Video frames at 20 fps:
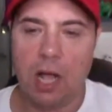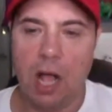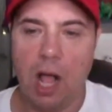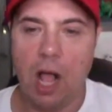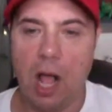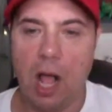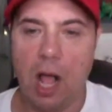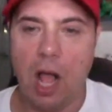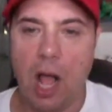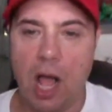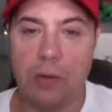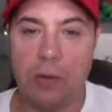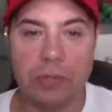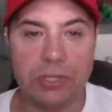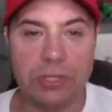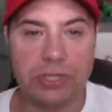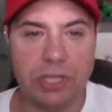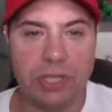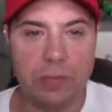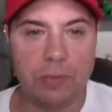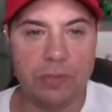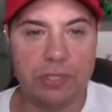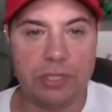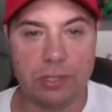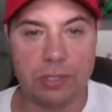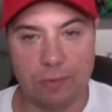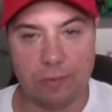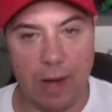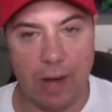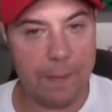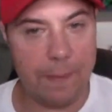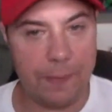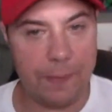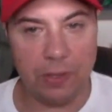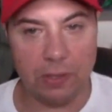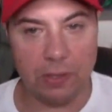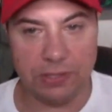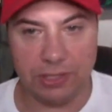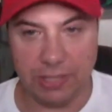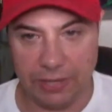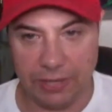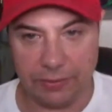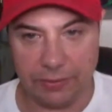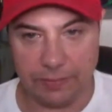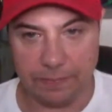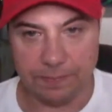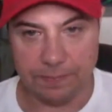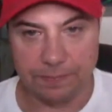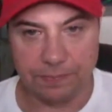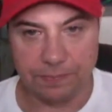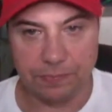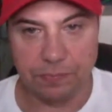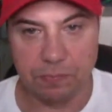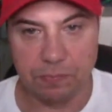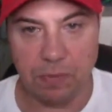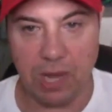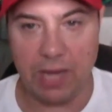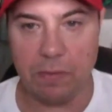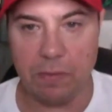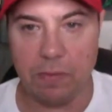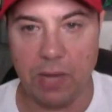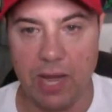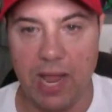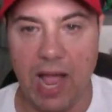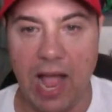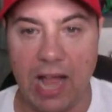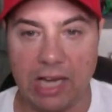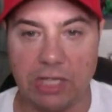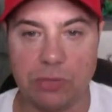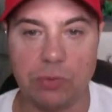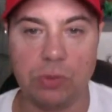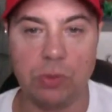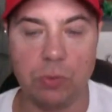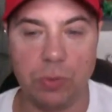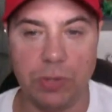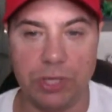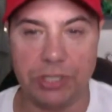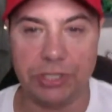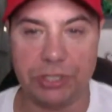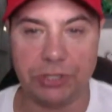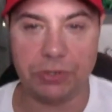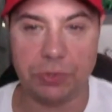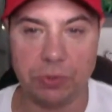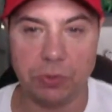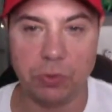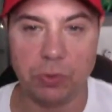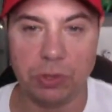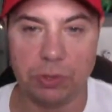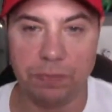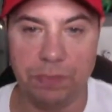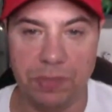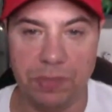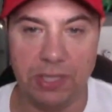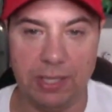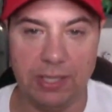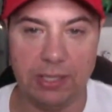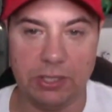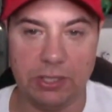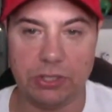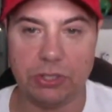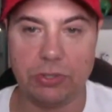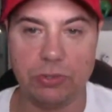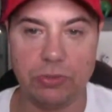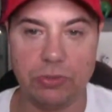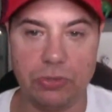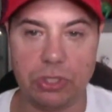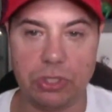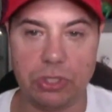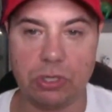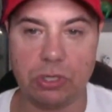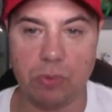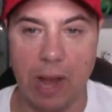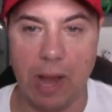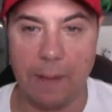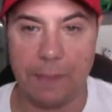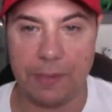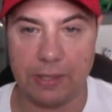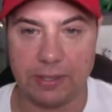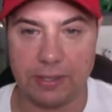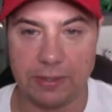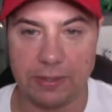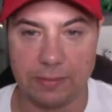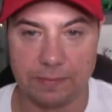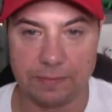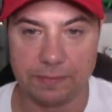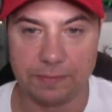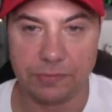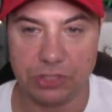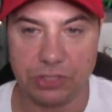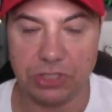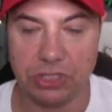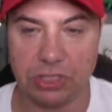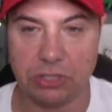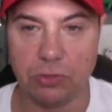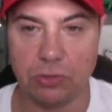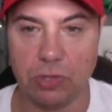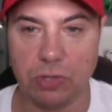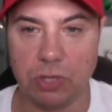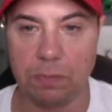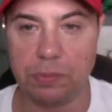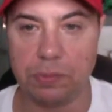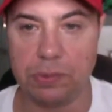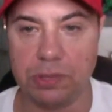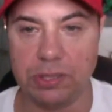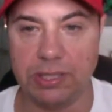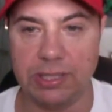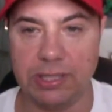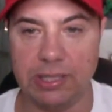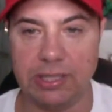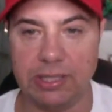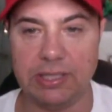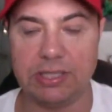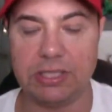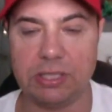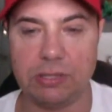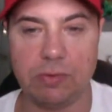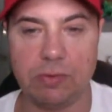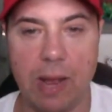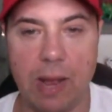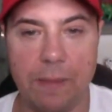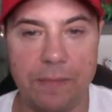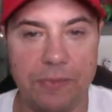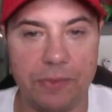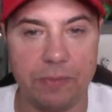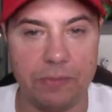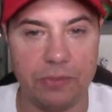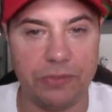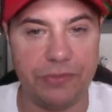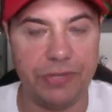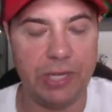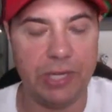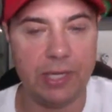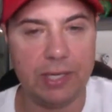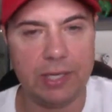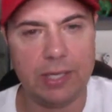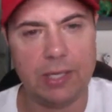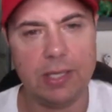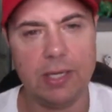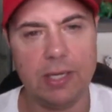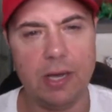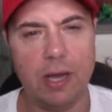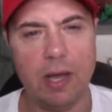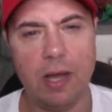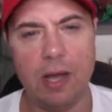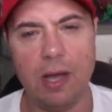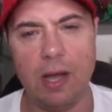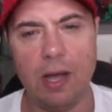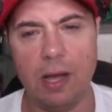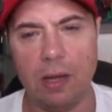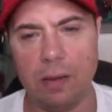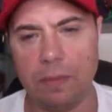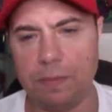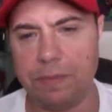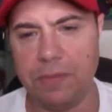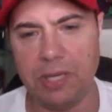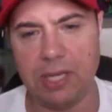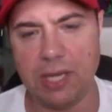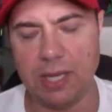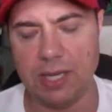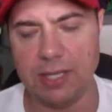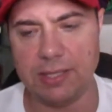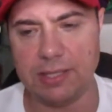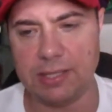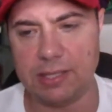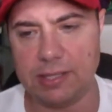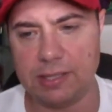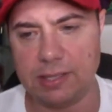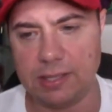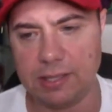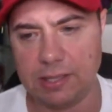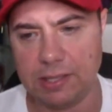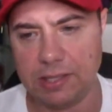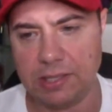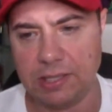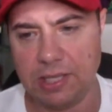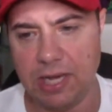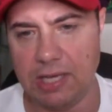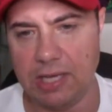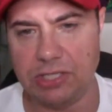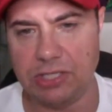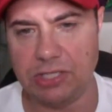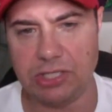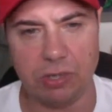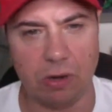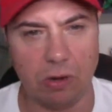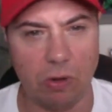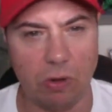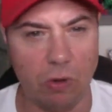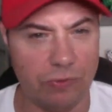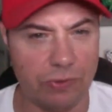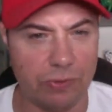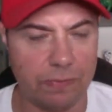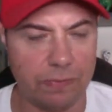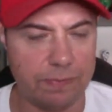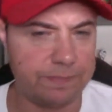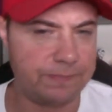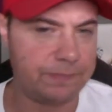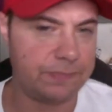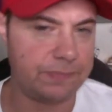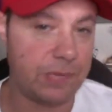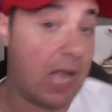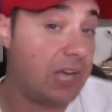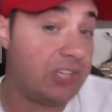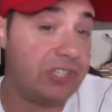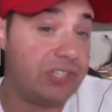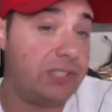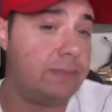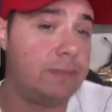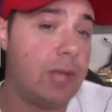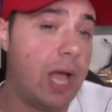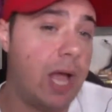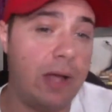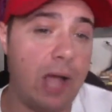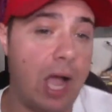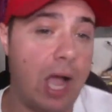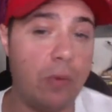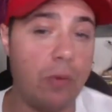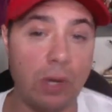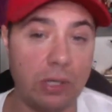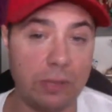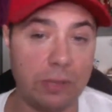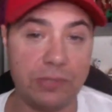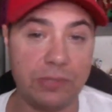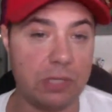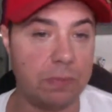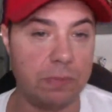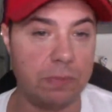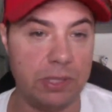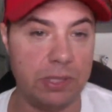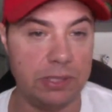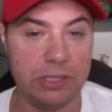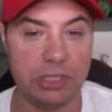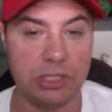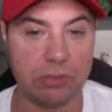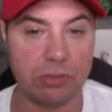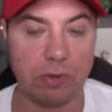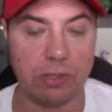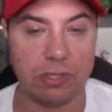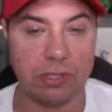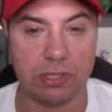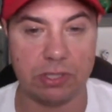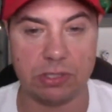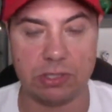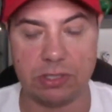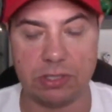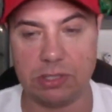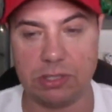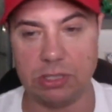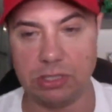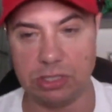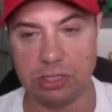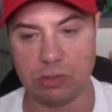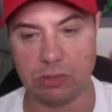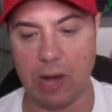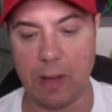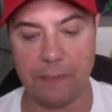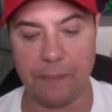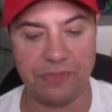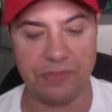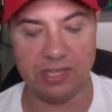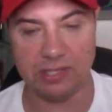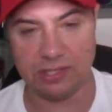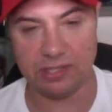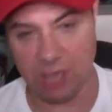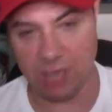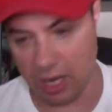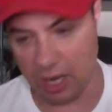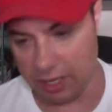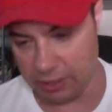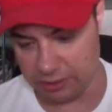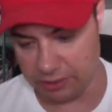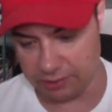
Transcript: I wish they would scrap it altogether. My actual wish would be to scrap it, just to completely scrap the movie, because and start over. Actually, I want them to completely scrap the entire